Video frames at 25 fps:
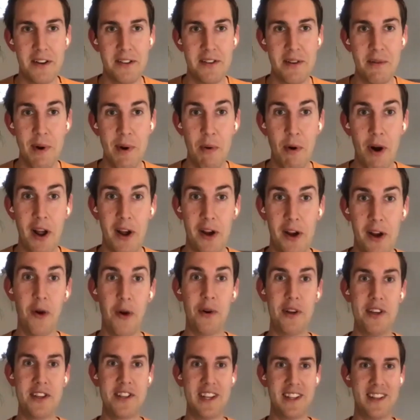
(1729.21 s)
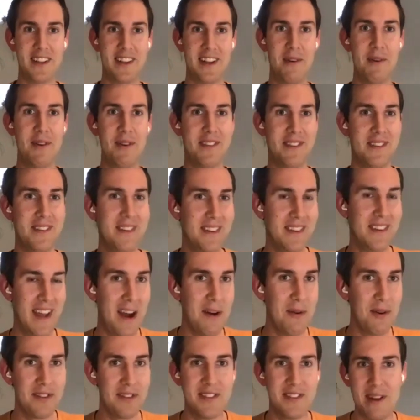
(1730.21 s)
So we were like, holy shit, that was
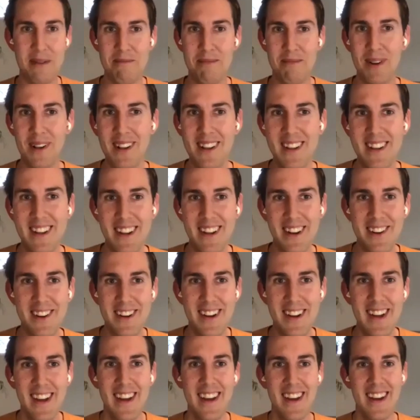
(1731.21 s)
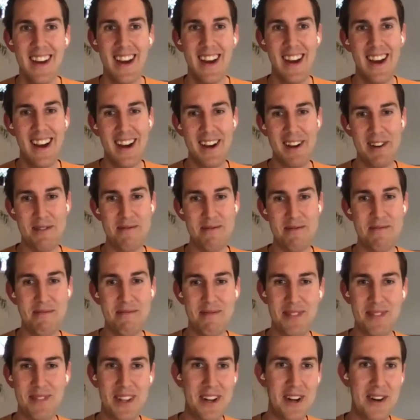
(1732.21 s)
that was simple, you know. Uh,
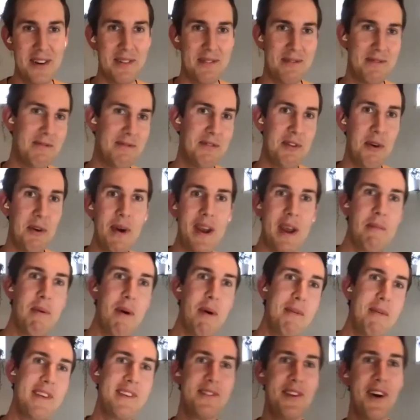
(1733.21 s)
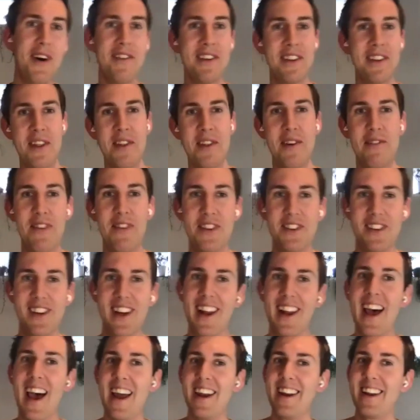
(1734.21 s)
you know, so we can probably solve it on the
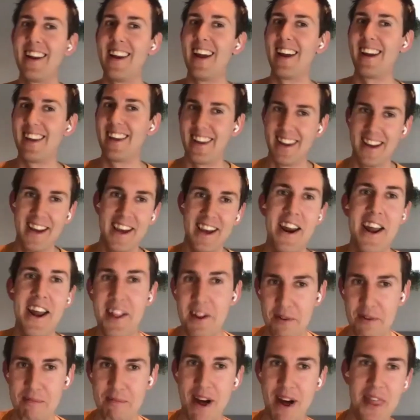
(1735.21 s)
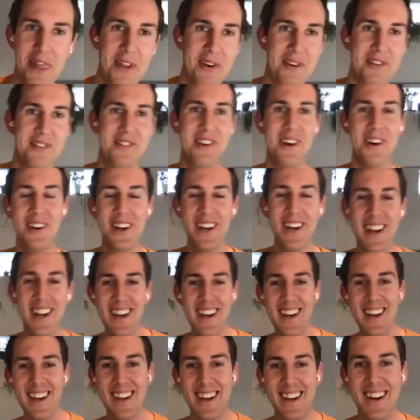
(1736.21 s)
physical hand in like another month or so,
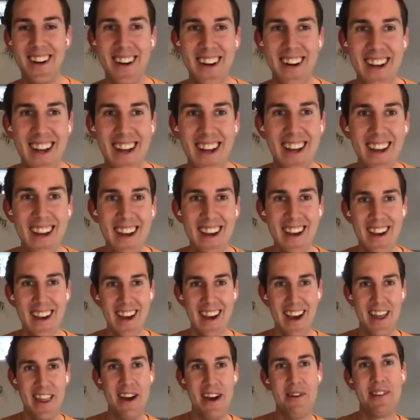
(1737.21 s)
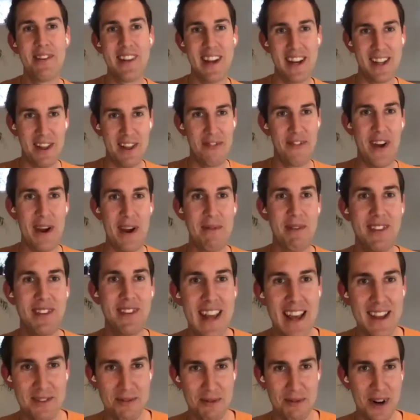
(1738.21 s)
you know. And that was like the famous
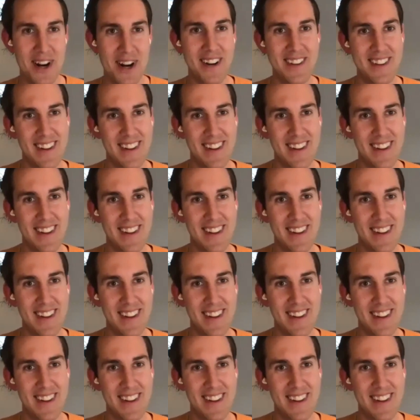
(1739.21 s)
last word.